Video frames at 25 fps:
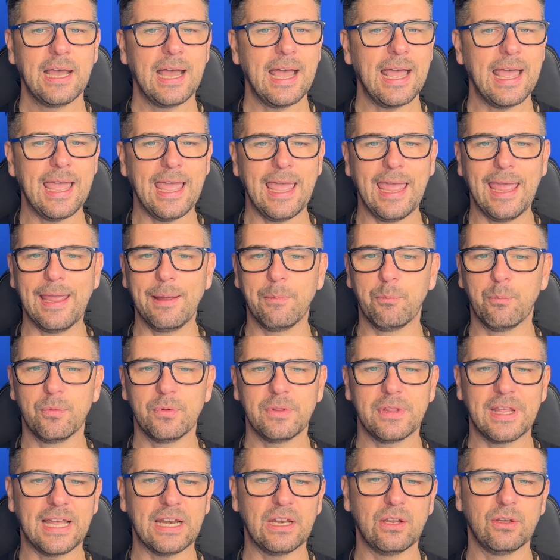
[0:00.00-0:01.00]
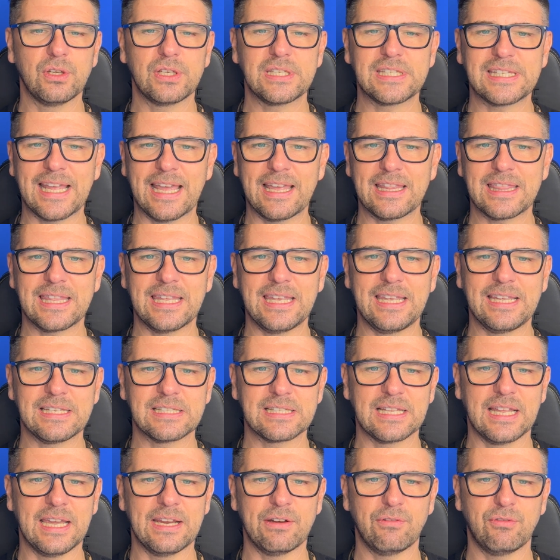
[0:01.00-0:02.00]
Um, that looks at
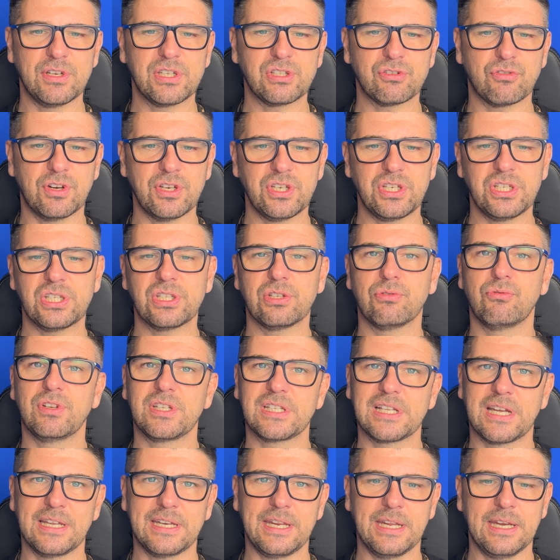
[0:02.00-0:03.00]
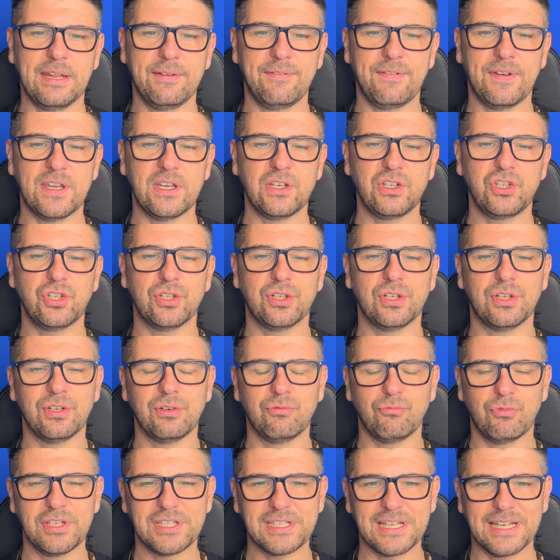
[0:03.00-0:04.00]
things like risk register, risk identification,
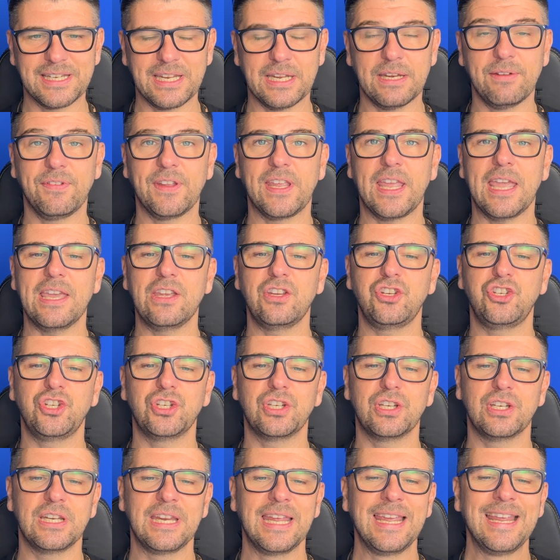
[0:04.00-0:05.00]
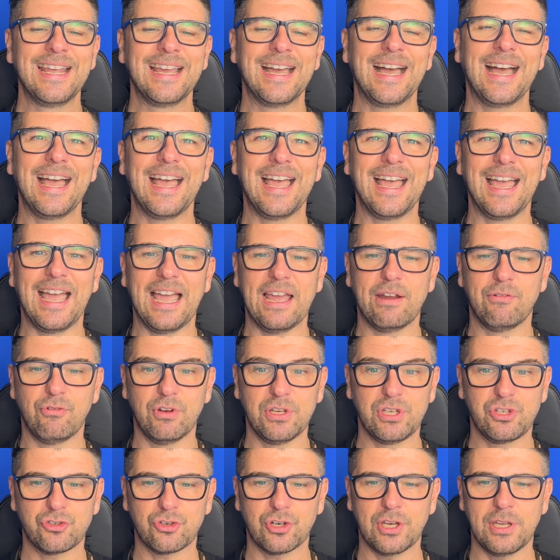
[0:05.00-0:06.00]
risk identification, uh, and
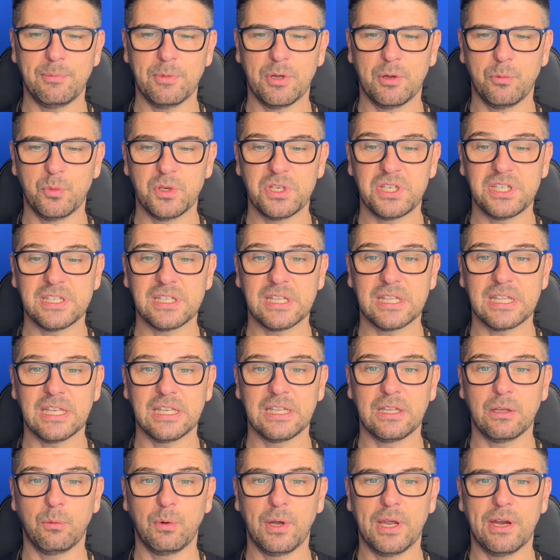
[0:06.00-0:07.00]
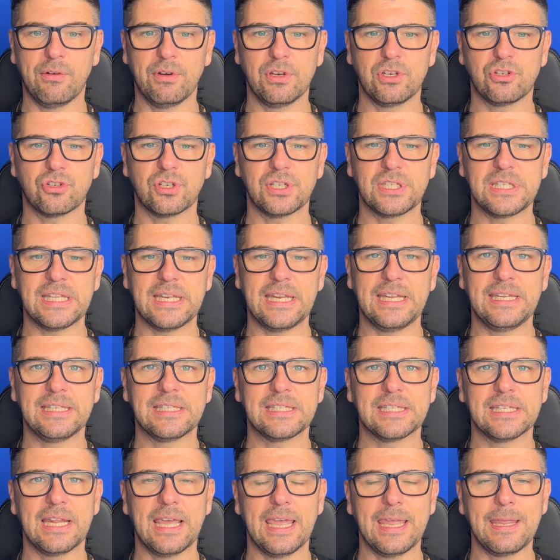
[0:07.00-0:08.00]
risk treatment, which is the thing that we're interested in
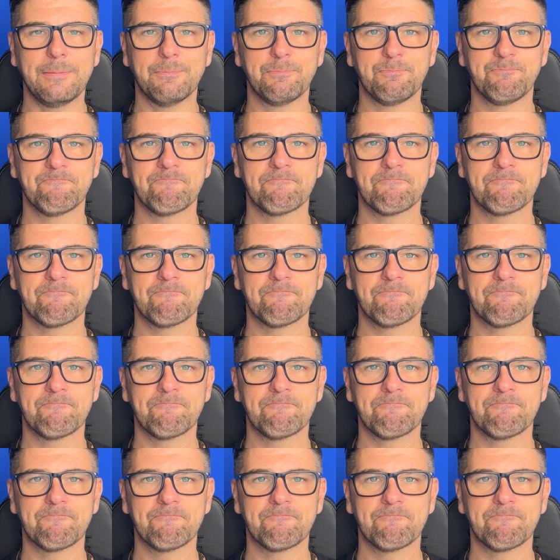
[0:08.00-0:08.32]
today.